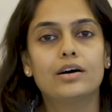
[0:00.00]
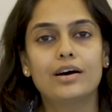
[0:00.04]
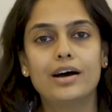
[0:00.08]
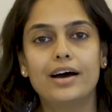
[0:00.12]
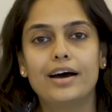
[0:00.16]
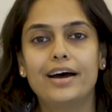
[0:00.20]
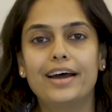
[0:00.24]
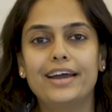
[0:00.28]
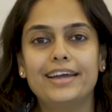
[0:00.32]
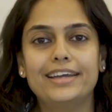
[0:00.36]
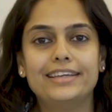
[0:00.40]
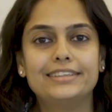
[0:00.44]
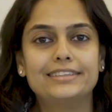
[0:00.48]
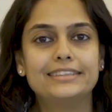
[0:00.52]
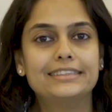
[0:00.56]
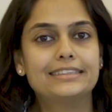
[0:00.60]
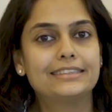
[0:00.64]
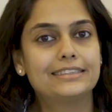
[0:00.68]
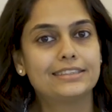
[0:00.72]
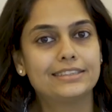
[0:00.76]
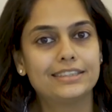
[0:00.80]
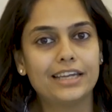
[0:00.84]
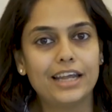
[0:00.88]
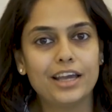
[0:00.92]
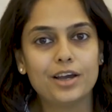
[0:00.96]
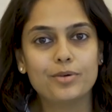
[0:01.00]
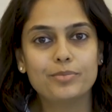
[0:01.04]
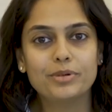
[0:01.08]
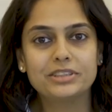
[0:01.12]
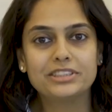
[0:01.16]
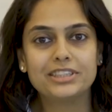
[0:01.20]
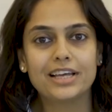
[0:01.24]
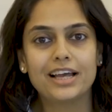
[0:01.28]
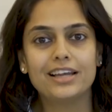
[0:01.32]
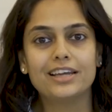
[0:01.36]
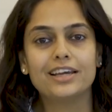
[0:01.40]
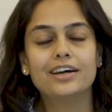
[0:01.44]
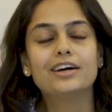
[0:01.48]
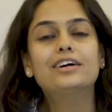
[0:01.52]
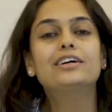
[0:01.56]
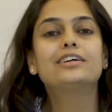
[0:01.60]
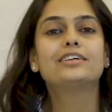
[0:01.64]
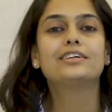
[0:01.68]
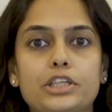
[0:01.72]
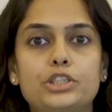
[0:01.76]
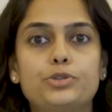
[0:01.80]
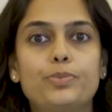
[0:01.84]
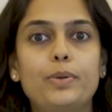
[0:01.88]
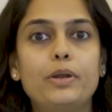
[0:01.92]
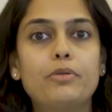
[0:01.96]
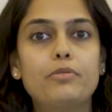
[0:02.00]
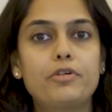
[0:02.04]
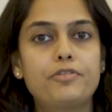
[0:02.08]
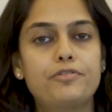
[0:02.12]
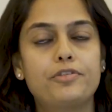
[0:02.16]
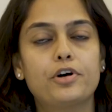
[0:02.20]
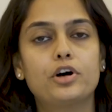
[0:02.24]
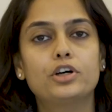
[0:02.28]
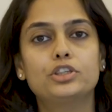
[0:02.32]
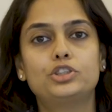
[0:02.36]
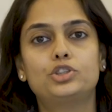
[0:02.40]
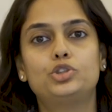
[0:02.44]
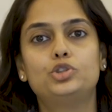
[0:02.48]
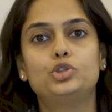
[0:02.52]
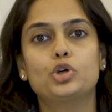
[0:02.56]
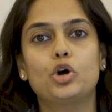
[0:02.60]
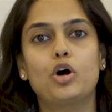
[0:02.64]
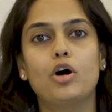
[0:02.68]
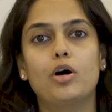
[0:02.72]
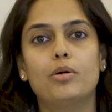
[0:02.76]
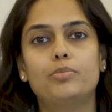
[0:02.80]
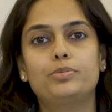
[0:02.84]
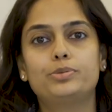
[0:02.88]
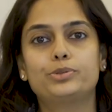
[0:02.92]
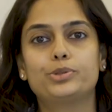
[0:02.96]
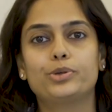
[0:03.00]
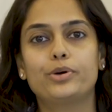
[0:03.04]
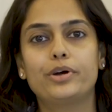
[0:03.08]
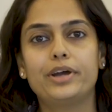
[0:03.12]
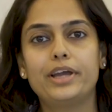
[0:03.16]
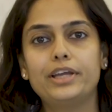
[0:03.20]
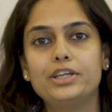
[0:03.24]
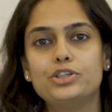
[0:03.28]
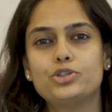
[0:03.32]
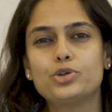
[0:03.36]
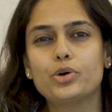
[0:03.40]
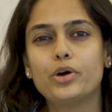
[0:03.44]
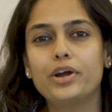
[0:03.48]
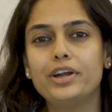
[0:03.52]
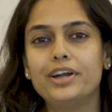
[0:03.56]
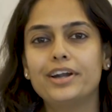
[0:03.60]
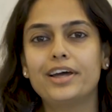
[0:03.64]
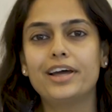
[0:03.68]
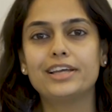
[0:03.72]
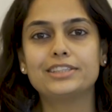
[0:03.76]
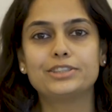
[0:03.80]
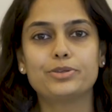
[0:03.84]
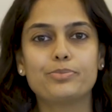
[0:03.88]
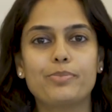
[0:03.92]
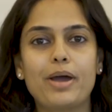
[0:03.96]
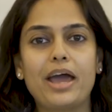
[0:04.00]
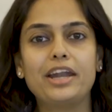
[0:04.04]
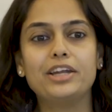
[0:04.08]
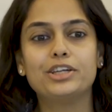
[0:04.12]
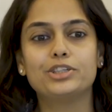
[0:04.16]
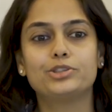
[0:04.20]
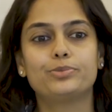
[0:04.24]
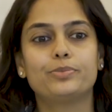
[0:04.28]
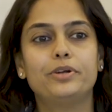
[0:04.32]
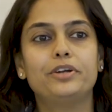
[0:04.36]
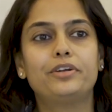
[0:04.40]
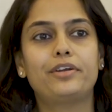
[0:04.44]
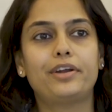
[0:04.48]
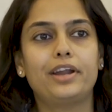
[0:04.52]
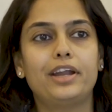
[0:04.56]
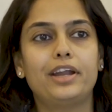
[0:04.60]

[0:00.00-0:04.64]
Hi, this is Neha Masalia. It's been my first job, so I joined as a management